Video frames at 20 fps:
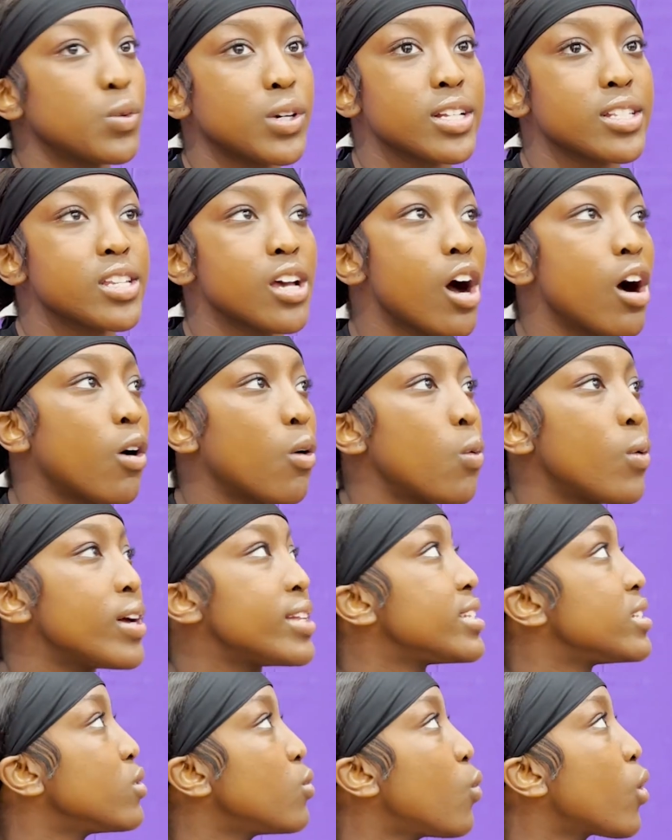one talk, one
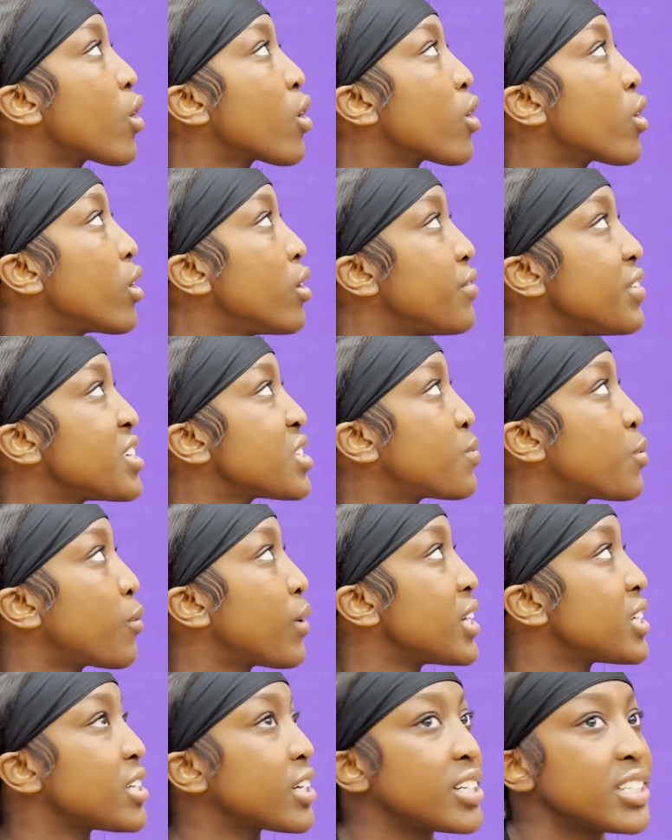word of
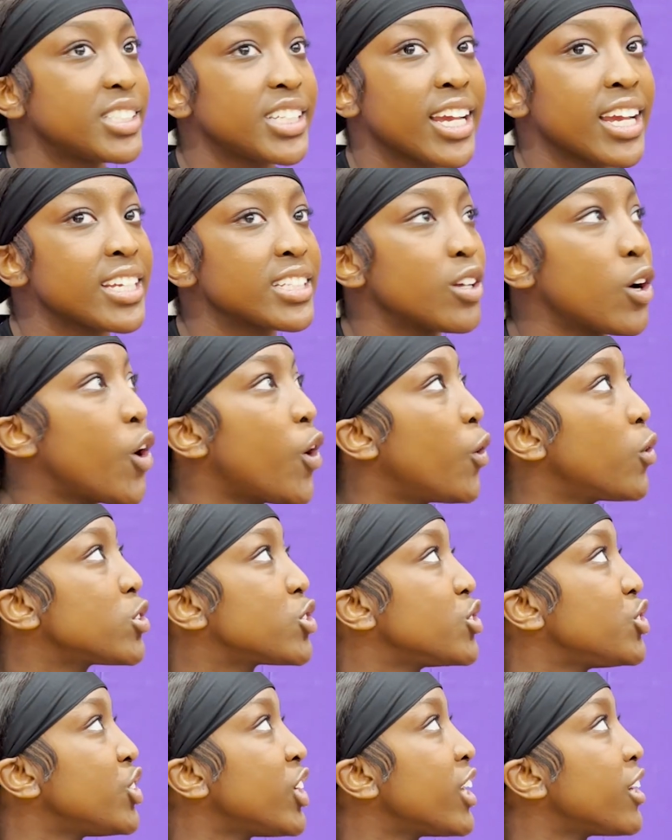inspiration could change the whole
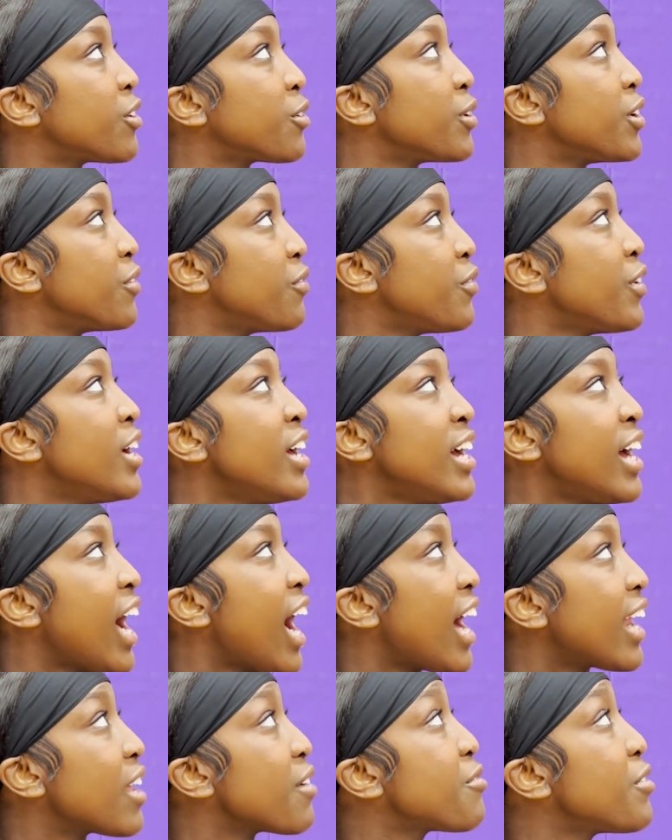trajectory of
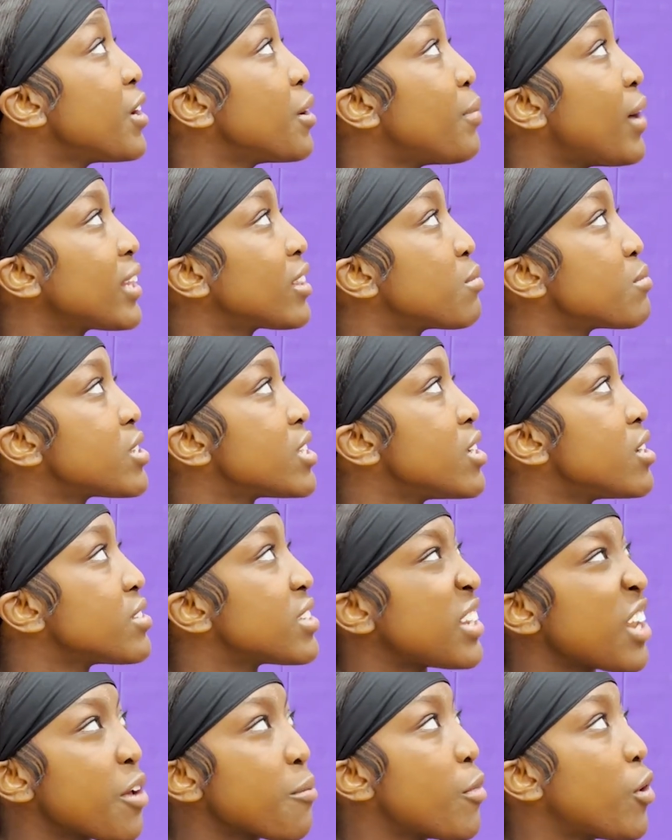how they feel about themselves
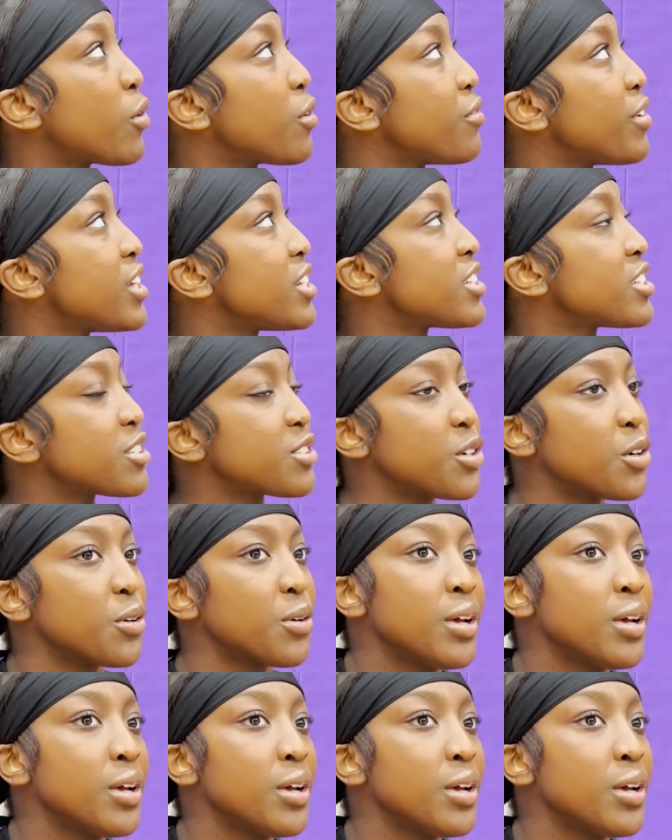and their motivation. So